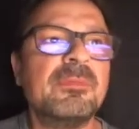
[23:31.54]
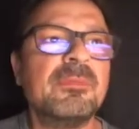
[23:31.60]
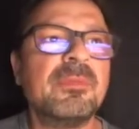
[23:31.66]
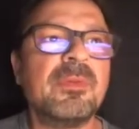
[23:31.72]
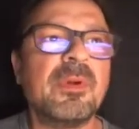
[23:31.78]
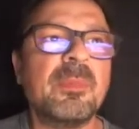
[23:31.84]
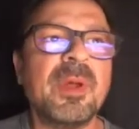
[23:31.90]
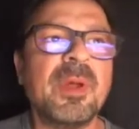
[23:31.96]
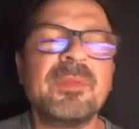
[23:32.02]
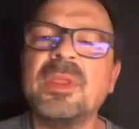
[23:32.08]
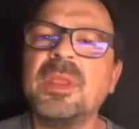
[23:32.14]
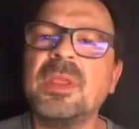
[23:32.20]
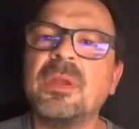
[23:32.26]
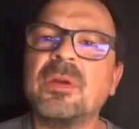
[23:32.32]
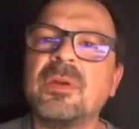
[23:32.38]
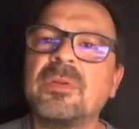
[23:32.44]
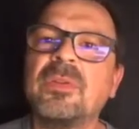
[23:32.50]
about a
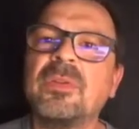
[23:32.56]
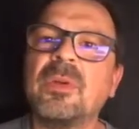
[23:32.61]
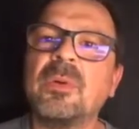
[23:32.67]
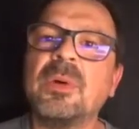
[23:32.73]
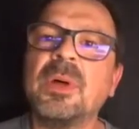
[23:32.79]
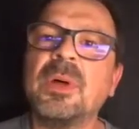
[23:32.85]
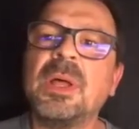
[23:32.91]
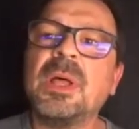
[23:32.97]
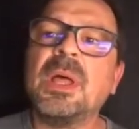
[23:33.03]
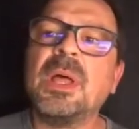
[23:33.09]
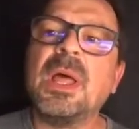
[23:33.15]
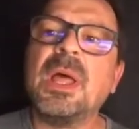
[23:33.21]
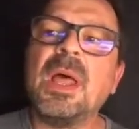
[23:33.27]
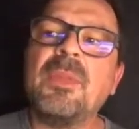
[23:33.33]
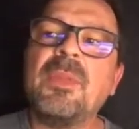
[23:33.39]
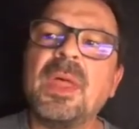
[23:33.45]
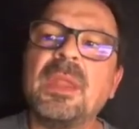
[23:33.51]
year or two,
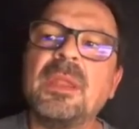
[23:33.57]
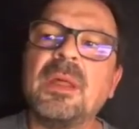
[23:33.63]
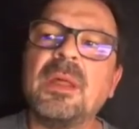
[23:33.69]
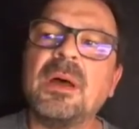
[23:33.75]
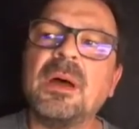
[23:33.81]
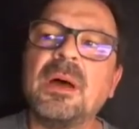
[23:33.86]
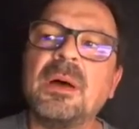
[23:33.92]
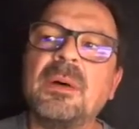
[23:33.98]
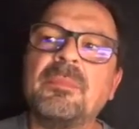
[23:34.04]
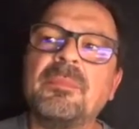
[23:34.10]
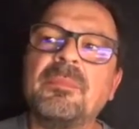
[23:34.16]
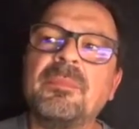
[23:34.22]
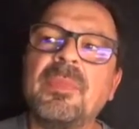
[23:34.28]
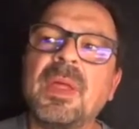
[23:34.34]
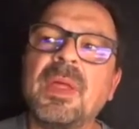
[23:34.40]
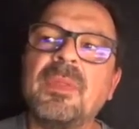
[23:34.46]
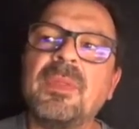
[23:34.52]
and then
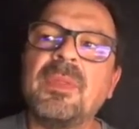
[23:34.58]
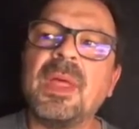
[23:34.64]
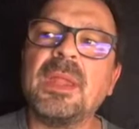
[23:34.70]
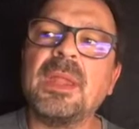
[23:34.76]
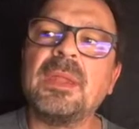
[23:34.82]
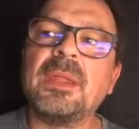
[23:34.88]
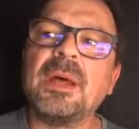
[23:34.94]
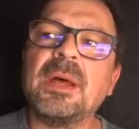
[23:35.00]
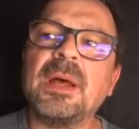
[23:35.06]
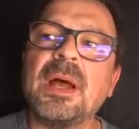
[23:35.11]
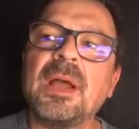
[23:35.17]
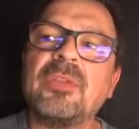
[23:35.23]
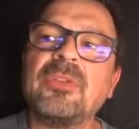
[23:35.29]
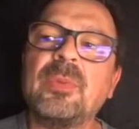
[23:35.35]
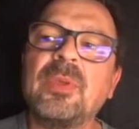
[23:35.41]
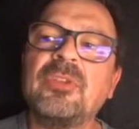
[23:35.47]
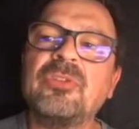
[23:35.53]
I
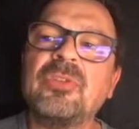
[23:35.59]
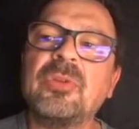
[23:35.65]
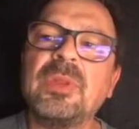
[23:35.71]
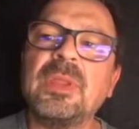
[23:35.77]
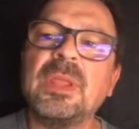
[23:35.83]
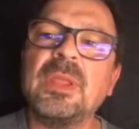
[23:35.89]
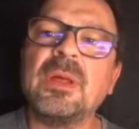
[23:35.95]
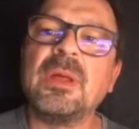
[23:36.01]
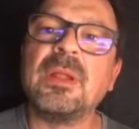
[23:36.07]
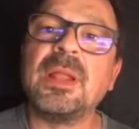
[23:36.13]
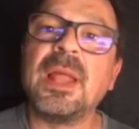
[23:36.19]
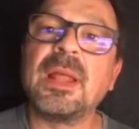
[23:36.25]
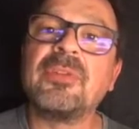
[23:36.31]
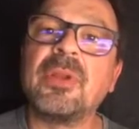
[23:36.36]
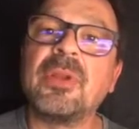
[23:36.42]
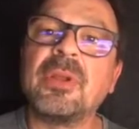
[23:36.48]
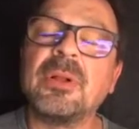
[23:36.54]
switched to the
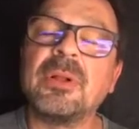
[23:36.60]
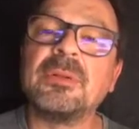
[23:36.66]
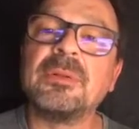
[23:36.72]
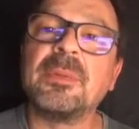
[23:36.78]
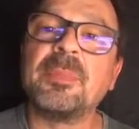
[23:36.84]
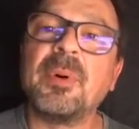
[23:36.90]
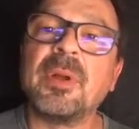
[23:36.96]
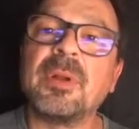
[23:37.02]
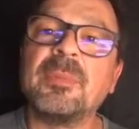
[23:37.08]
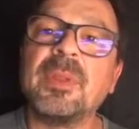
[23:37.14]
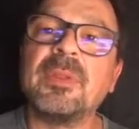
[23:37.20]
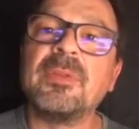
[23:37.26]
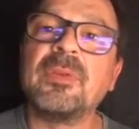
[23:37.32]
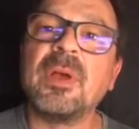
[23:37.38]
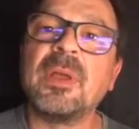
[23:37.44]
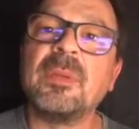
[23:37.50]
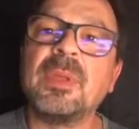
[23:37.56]
electrical department,
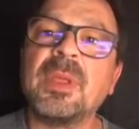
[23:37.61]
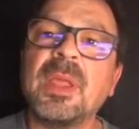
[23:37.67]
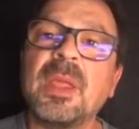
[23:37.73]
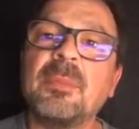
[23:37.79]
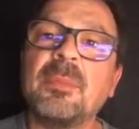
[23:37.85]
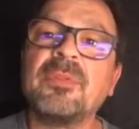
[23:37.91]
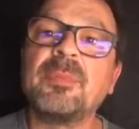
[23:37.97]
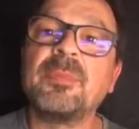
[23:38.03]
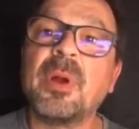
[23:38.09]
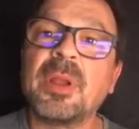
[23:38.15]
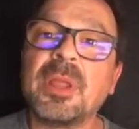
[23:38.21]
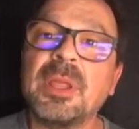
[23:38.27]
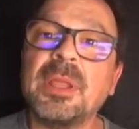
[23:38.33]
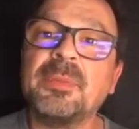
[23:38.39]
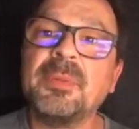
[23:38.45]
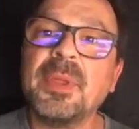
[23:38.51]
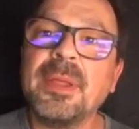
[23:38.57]
so I became
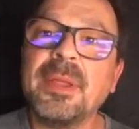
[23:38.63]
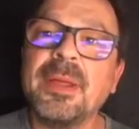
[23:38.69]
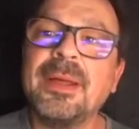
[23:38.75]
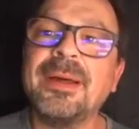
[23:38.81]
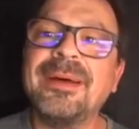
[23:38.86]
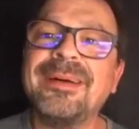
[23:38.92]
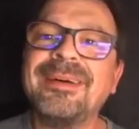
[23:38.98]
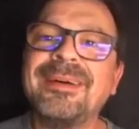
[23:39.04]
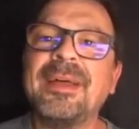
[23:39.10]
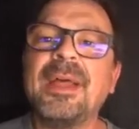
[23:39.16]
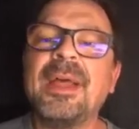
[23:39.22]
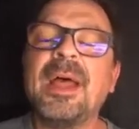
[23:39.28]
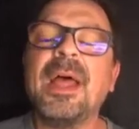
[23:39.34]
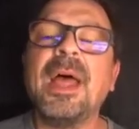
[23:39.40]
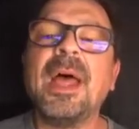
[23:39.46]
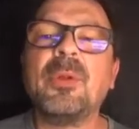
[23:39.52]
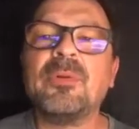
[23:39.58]
Sparky.
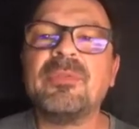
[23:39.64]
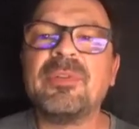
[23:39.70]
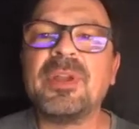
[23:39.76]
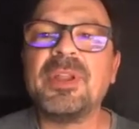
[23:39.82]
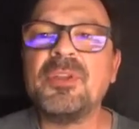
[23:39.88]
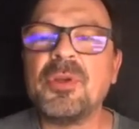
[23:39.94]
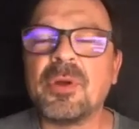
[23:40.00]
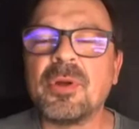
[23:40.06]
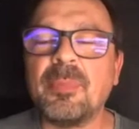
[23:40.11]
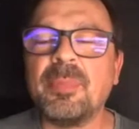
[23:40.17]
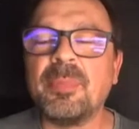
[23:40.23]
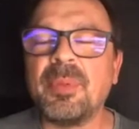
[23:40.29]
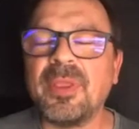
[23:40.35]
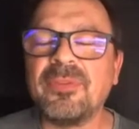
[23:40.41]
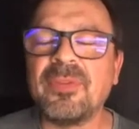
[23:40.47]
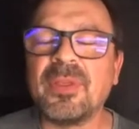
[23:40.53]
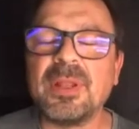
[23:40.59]
And over in Europe,
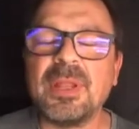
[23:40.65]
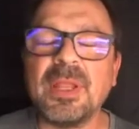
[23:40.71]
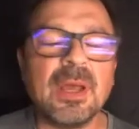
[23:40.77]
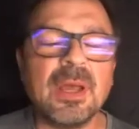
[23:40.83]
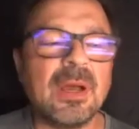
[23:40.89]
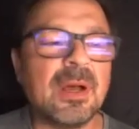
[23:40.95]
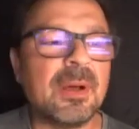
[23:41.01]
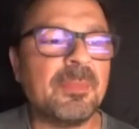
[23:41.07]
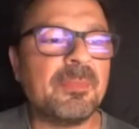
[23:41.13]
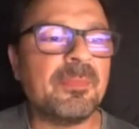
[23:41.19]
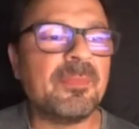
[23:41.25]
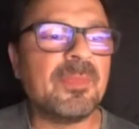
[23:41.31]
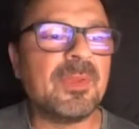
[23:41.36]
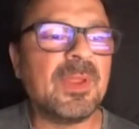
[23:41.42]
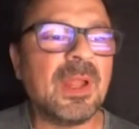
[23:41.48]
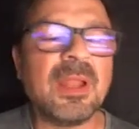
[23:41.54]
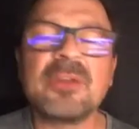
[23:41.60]
basically, the
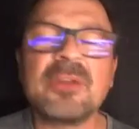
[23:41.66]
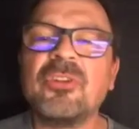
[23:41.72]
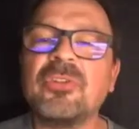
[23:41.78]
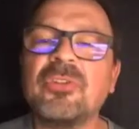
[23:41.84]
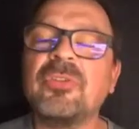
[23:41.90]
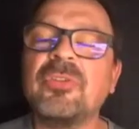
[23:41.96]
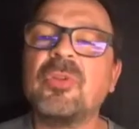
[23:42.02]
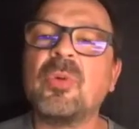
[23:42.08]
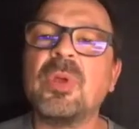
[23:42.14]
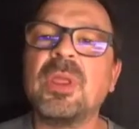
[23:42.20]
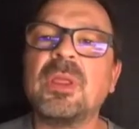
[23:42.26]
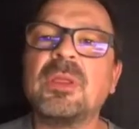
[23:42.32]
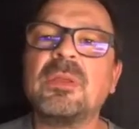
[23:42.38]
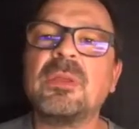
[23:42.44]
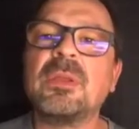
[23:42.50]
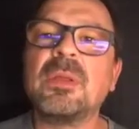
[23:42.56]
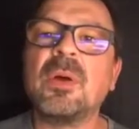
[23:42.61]
electrician's doing
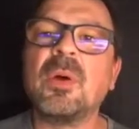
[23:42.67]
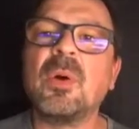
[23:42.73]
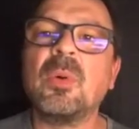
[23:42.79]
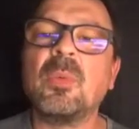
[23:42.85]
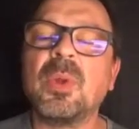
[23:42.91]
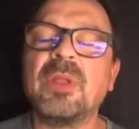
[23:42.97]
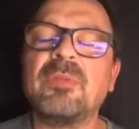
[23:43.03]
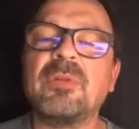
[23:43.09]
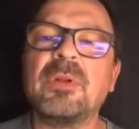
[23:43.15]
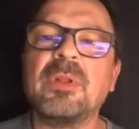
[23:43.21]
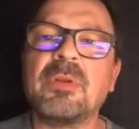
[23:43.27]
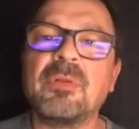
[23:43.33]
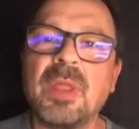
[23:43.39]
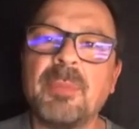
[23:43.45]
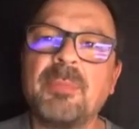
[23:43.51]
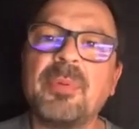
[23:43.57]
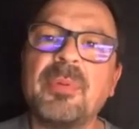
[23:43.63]
whatever the
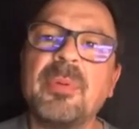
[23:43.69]
grip